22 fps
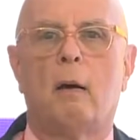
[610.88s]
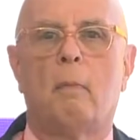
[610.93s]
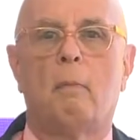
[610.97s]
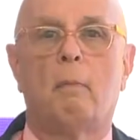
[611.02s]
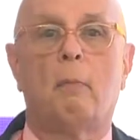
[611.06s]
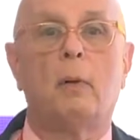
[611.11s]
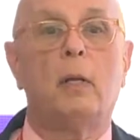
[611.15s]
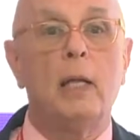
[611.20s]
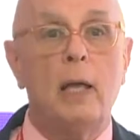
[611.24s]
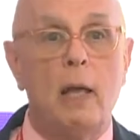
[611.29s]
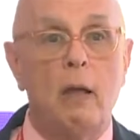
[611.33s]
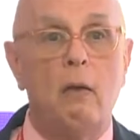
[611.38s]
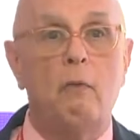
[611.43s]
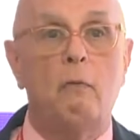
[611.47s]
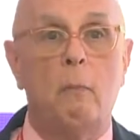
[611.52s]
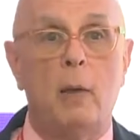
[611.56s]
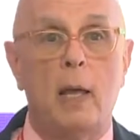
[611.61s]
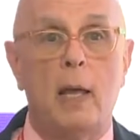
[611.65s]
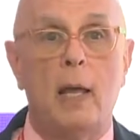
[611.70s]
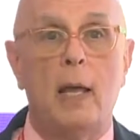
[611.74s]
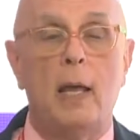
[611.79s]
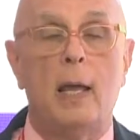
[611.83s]

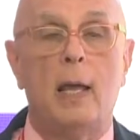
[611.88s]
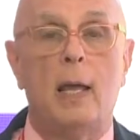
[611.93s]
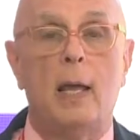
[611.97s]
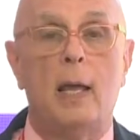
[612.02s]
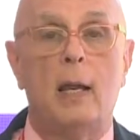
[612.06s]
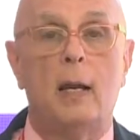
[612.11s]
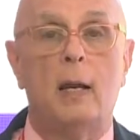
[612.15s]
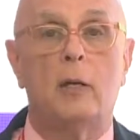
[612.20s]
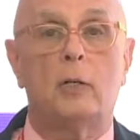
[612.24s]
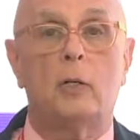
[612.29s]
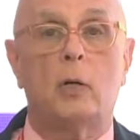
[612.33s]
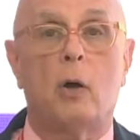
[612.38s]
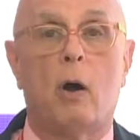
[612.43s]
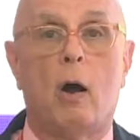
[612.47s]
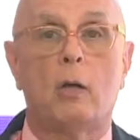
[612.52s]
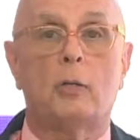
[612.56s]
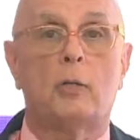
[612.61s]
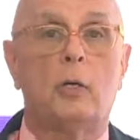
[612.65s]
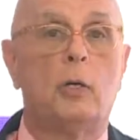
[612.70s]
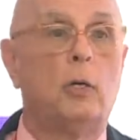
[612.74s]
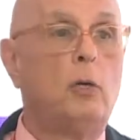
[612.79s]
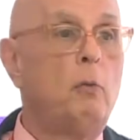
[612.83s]
Believe me, it is
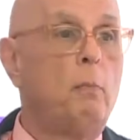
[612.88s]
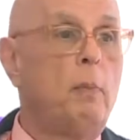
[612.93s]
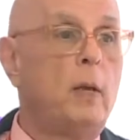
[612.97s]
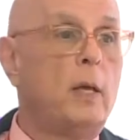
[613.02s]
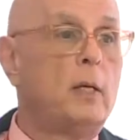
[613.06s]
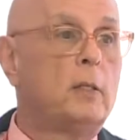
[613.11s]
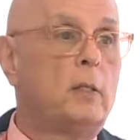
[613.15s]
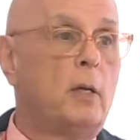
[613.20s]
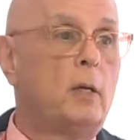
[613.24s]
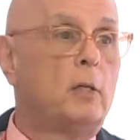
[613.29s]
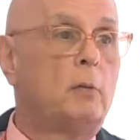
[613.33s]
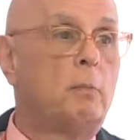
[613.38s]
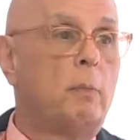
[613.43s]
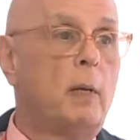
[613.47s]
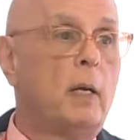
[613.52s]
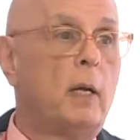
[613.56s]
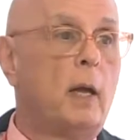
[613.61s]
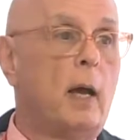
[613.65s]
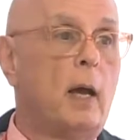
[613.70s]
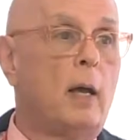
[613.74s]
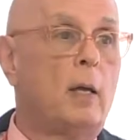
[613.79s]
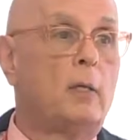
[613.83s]
costing you business,
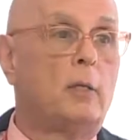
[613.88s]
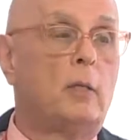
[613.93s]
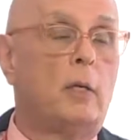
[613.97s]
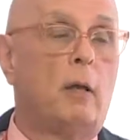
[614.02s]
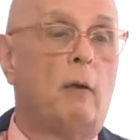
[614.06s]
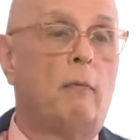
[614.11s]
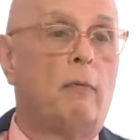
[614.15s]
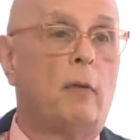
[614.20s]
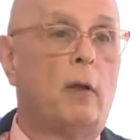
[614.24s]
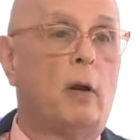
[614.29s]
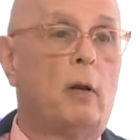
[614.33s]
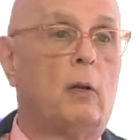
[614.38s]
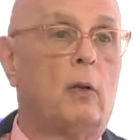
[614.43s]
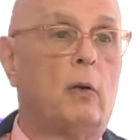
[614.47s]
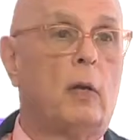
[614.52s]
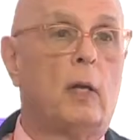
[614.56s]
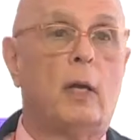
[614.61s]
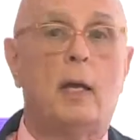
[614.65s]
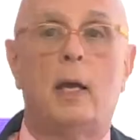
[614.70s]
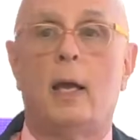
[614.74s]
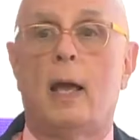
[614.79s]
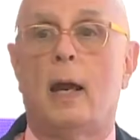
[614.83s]
because if they're
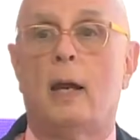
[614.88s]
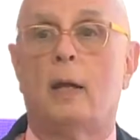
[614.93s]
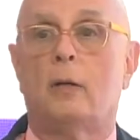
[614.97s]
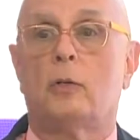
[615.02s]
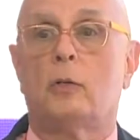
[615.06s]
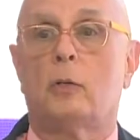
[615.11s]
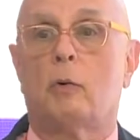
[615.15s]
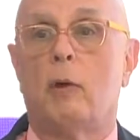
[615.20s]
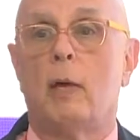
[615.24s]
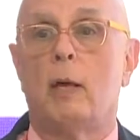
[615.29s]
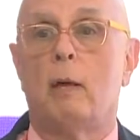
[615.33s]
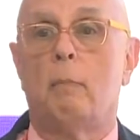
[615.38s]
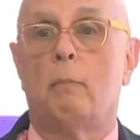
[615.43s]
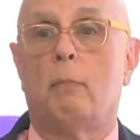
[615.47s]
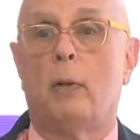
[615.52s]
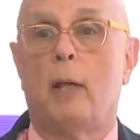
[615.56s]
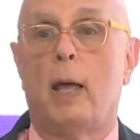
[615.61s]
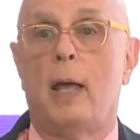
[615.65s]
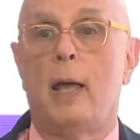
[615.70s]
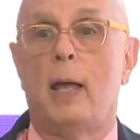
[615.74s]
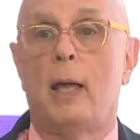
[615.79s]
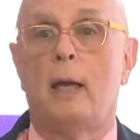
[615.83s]
looking at a screen
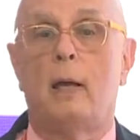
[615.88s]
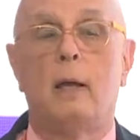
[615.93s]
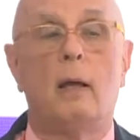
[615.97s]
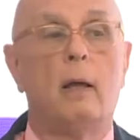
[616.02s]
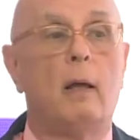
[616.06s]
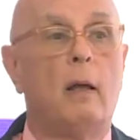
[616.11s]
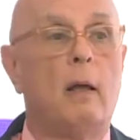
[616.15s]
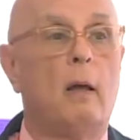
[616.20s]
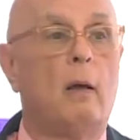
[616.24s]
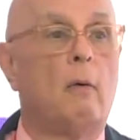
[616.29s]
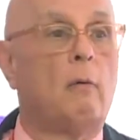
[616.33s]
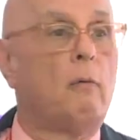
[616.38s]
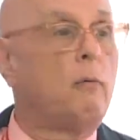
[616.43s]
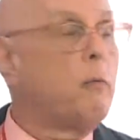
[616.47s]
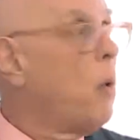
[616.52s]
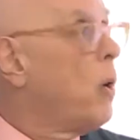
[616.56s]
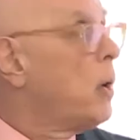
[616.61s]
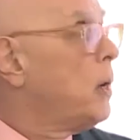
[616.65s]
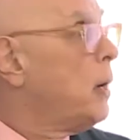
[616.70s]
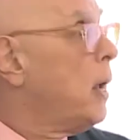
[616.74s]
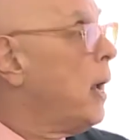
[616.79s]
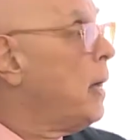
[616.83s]
playing
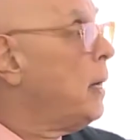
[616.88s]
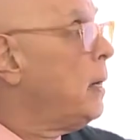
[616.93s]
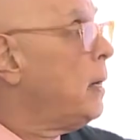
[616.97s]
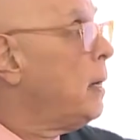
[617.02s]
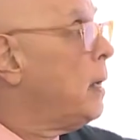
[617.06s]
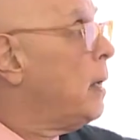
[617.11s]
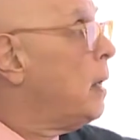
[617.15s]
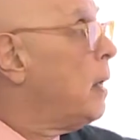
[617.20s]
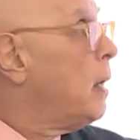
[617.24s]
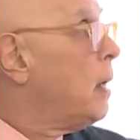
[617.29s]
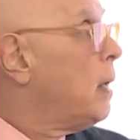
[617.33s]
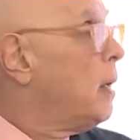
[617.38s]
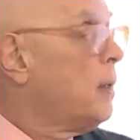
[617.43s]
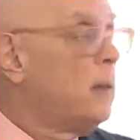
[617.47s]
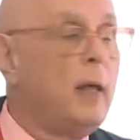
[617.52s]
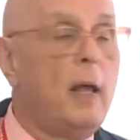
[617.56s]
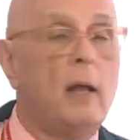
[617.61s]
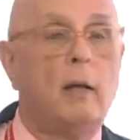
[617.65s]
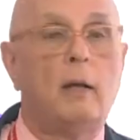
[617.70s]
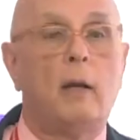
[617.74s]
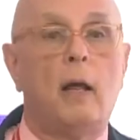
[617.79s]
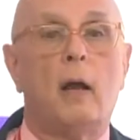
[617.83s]
Fortnite,
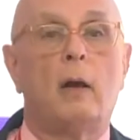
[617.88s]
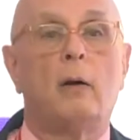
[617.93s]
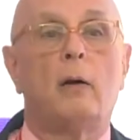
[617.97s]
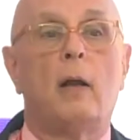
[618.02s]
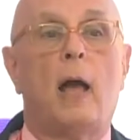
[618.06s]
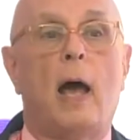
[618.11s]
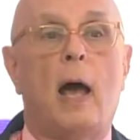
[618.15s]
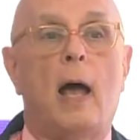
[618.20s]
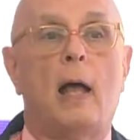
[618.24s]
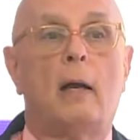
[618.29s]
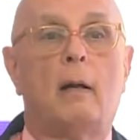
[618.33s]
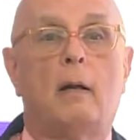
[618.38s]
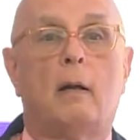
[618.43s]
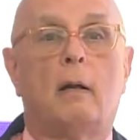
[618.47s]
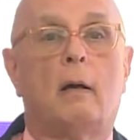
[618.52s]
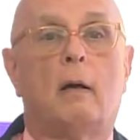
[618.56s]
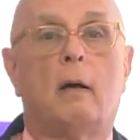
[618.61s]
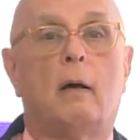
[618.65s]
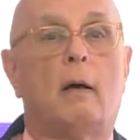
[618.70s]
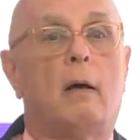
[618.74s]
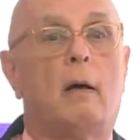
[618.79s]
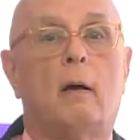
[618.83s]
then they're not
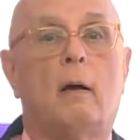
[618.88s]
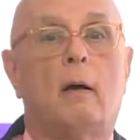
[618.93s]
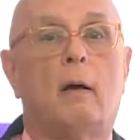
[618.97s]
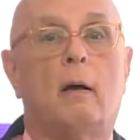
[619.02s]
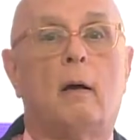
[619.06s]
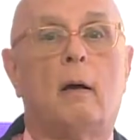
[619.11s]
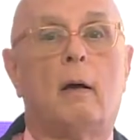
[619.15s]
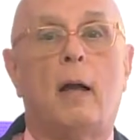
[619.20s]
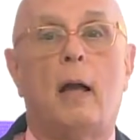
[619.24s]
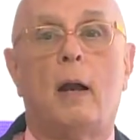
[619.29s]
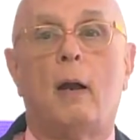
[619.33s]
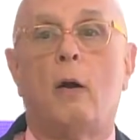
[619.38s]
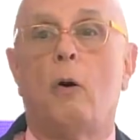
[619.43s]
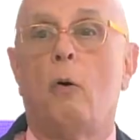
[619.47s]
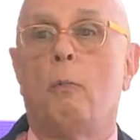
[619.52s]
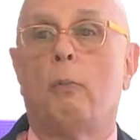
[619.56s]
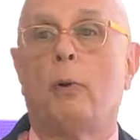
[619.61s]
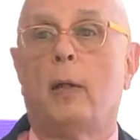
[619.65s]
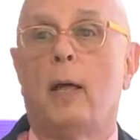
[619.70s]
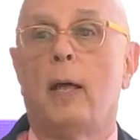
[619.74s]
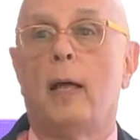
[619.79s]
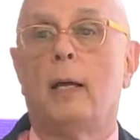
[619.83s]
at
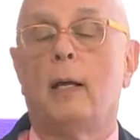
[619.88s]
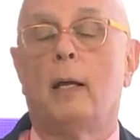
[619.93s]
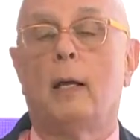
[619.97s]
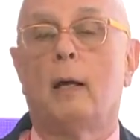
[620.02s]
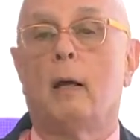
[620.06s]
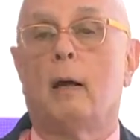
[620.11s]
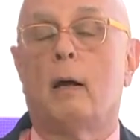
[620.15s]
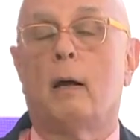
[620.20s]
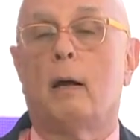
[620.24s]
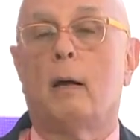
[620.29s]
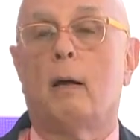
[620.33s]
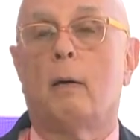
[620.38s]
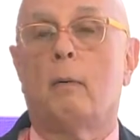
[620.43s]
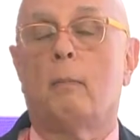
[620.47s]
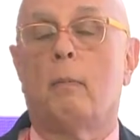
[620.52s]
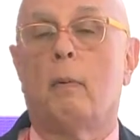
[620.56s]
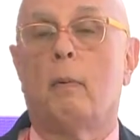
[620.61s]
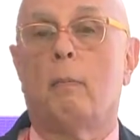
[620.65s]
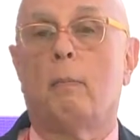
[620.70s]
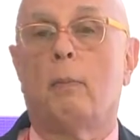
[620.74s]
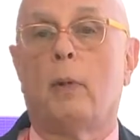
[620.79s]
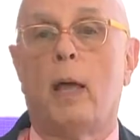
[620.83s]
home
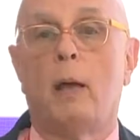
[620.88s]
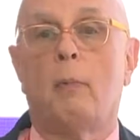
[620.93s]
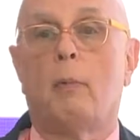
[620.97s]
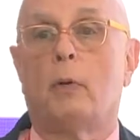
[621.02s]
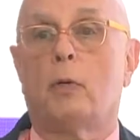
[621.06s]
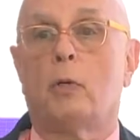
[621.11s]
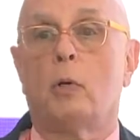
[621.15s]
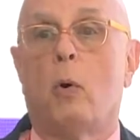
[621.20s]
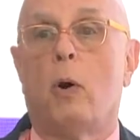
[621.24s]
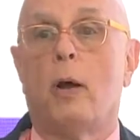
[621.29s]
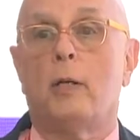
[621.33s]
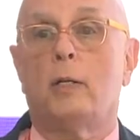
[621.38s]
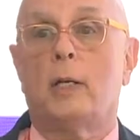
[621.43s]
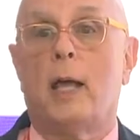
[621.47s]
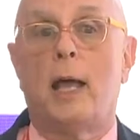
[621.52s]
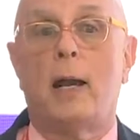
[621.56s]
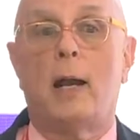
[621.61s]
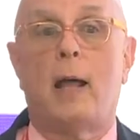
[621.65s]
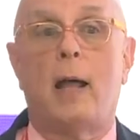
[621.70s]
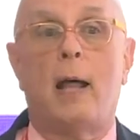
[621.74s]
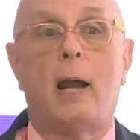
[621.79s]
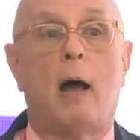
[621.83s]
playing with toys.
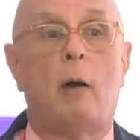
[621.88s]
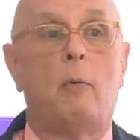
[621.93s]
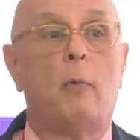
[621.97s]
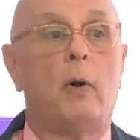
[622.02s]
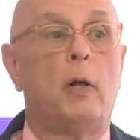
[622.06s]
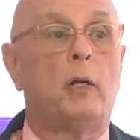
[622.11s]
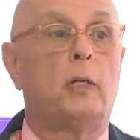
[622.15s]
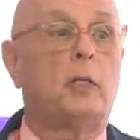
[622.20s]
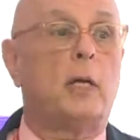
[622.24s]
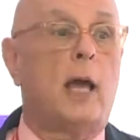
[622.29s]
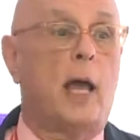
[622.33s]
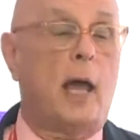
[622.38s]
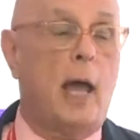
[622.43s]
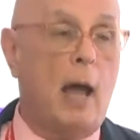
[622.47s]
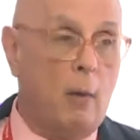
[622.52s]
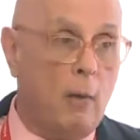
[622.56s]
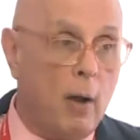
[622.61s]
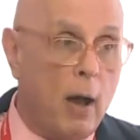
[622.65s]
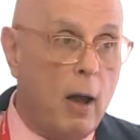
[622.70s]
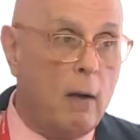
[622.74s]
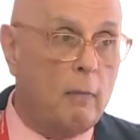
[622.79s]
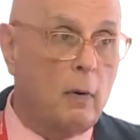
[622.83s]
And I would say,
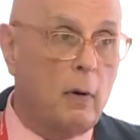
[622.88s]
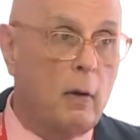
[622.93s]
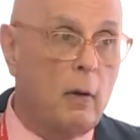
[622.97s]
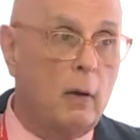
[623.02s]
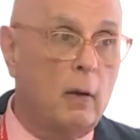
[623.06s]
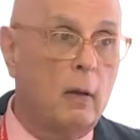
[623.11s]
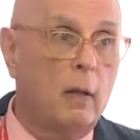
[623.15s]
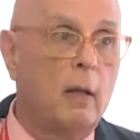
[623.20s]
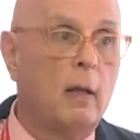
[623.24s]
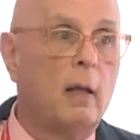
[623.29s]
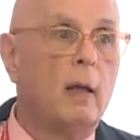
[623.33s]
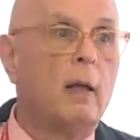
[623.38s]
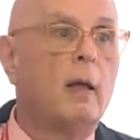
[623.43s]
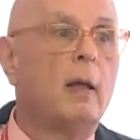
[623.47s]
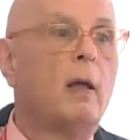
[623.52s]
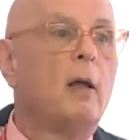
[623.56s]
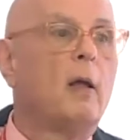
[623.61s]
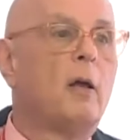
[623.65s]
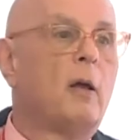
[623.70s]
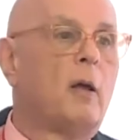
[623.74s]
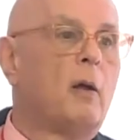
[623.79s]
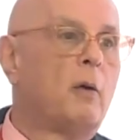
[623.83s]
however,
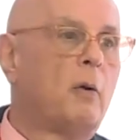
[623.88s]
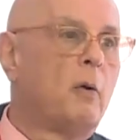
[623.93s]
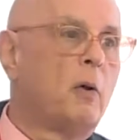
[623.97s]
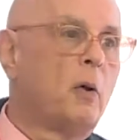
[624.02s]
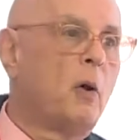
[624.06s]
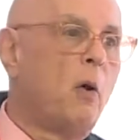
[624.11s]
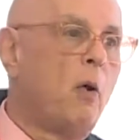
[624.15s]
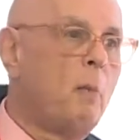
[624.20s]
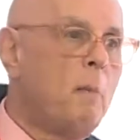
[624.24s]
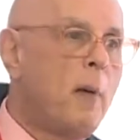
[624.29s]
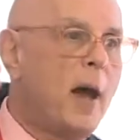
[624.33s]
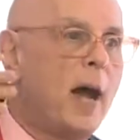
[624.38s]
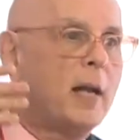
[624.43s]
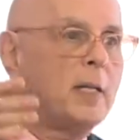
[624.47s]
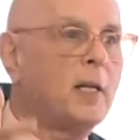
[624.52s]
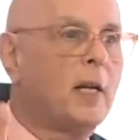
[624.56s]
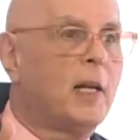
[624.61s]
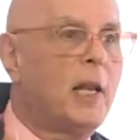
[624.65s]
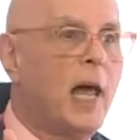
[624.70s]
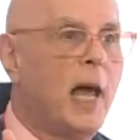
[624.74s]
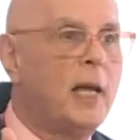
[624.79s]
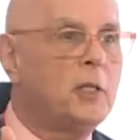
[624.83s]
going back
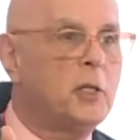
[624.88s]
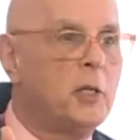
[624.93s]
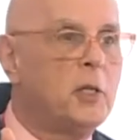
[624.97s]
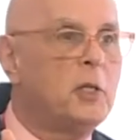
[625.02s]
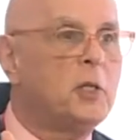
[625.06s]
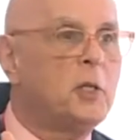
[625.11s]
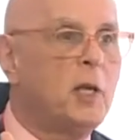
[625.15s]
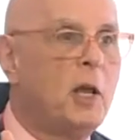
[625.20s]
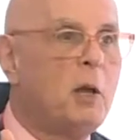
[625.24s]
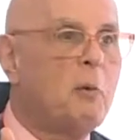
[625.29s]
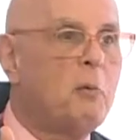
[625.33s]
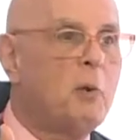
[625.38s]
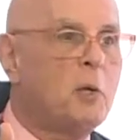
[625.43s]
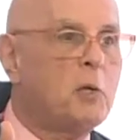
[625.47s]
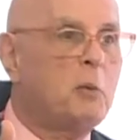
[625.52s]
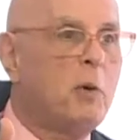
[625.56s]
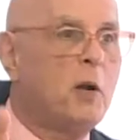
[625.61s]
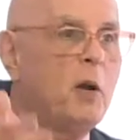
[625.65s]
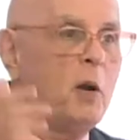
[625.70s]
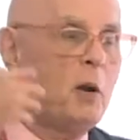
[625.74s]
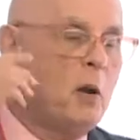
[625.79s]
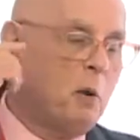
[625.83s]
to licensing,
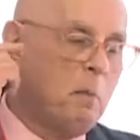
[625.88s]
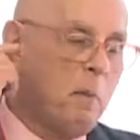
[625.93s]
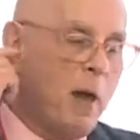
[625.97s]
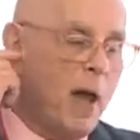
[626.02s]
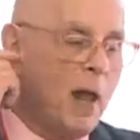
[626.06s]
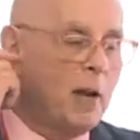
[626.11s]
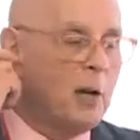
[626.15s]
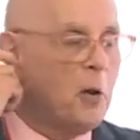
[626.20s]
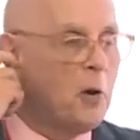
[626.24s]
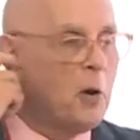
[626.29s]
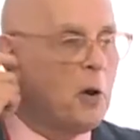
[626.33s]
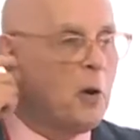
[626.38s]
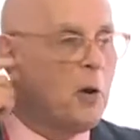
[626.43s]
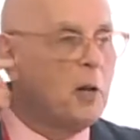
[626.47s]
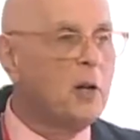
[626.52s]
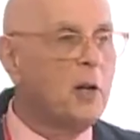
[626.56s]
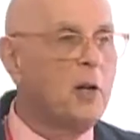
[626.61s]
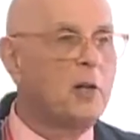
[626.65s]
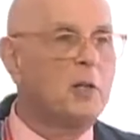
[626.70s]
which we heard about a little earlier